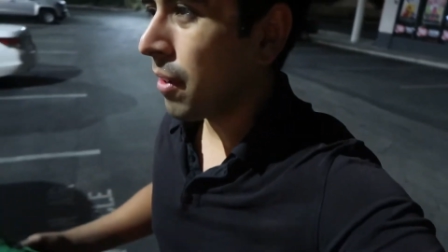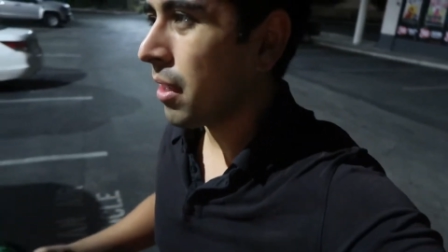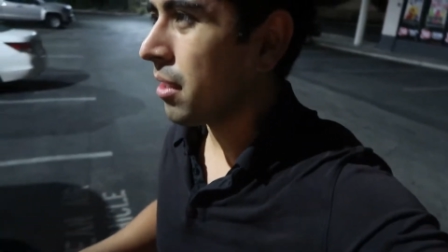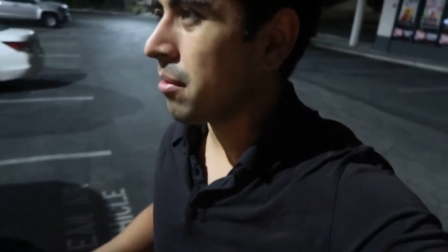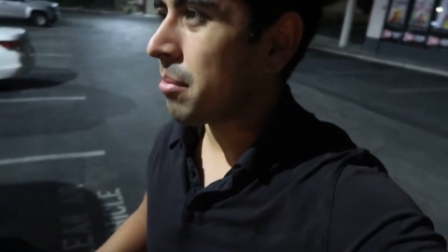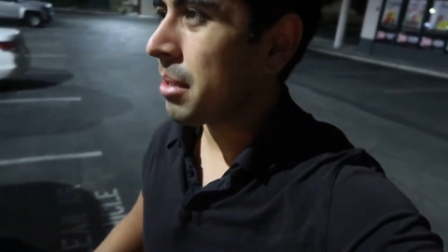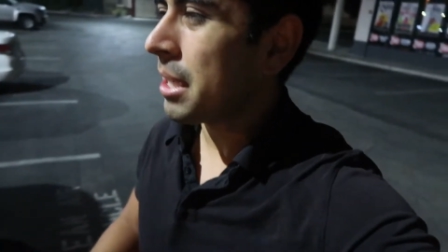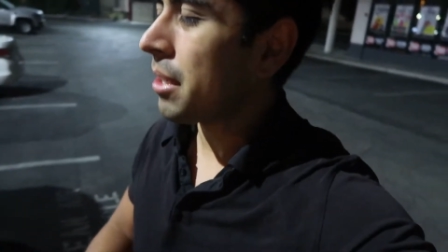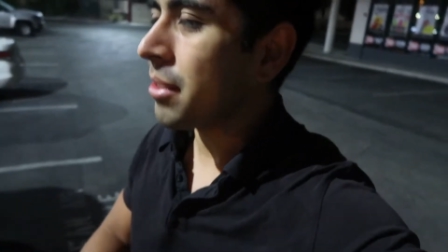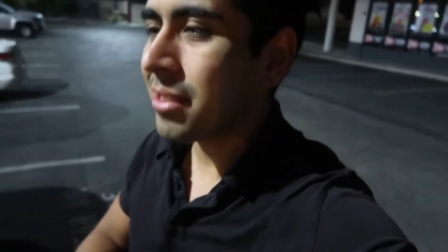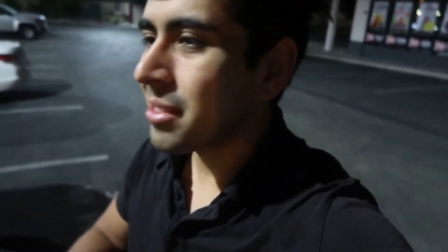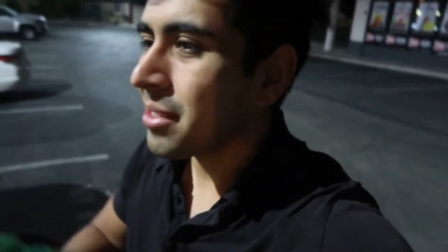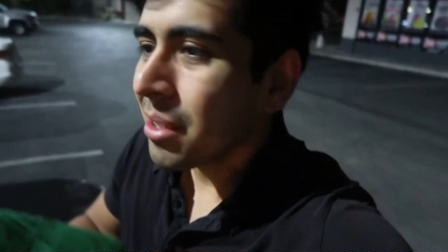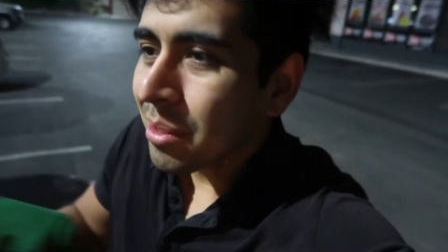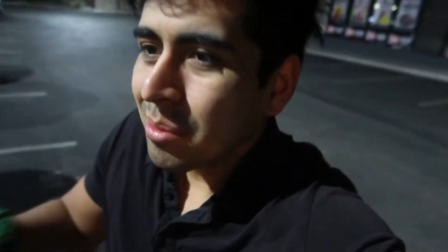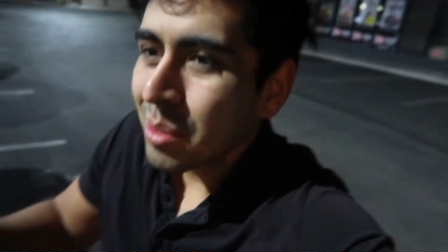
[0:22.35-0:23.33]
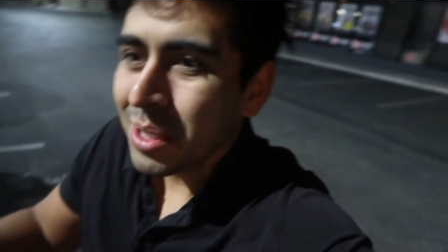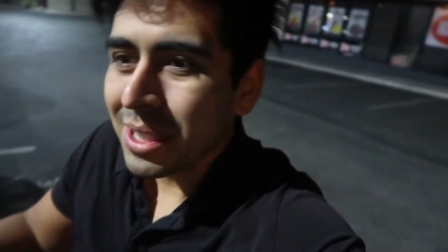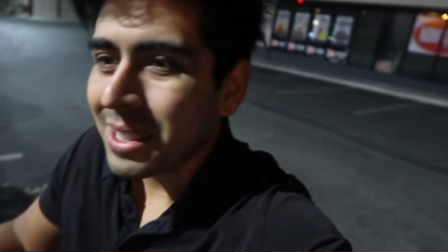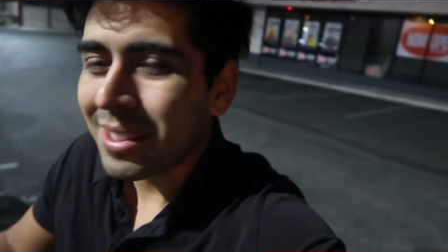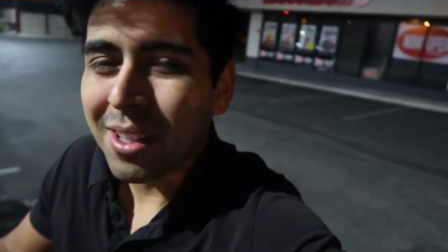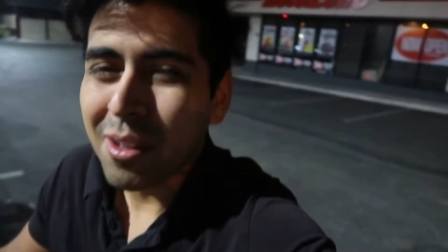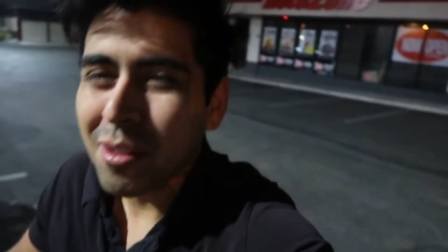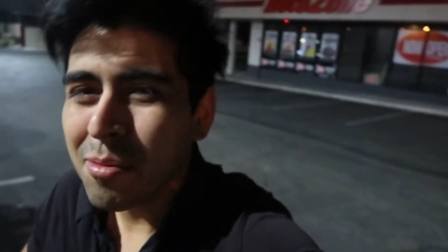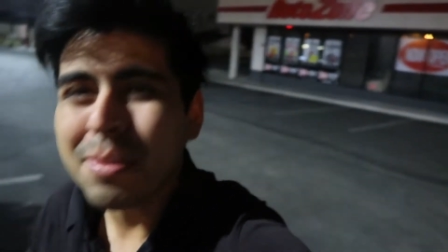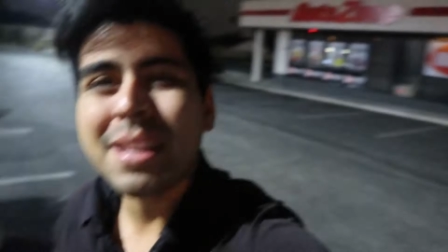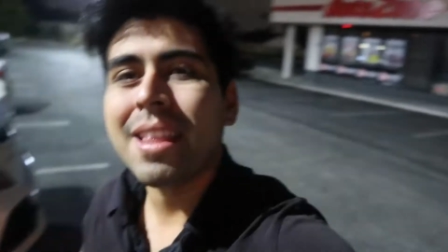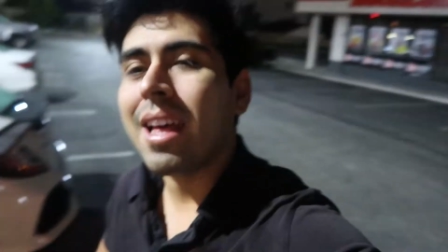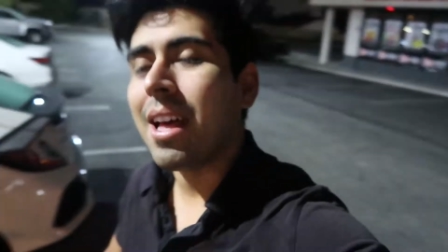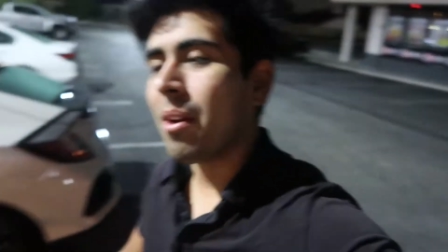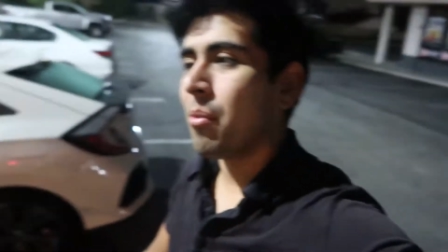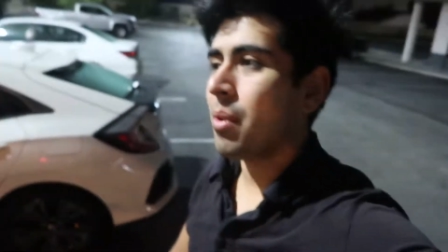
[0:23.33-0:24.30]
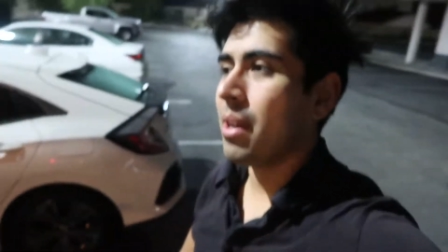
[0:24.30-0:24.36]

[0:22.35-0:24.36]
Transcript: follow me, or just don't really know me that